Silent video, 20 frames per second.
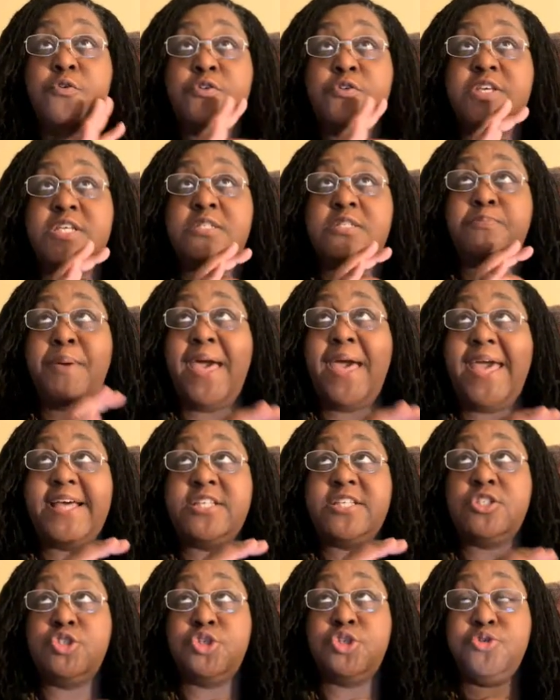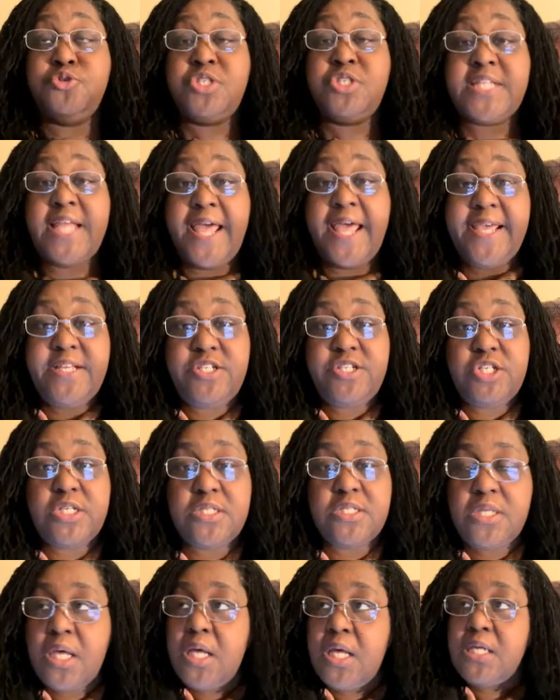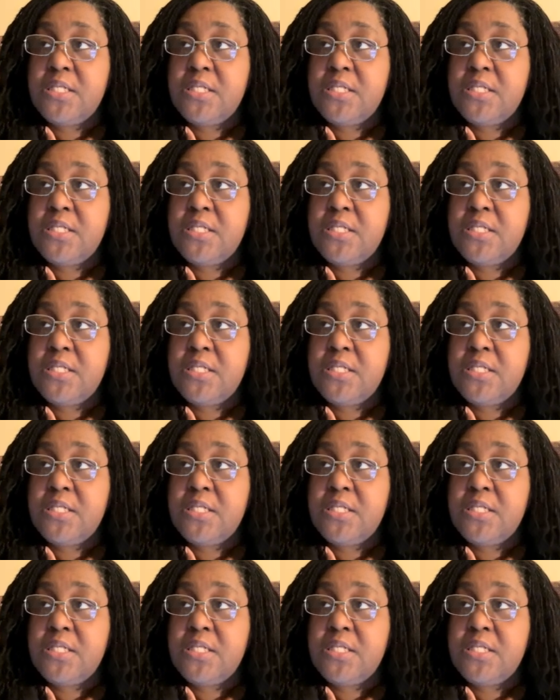these past 2 stages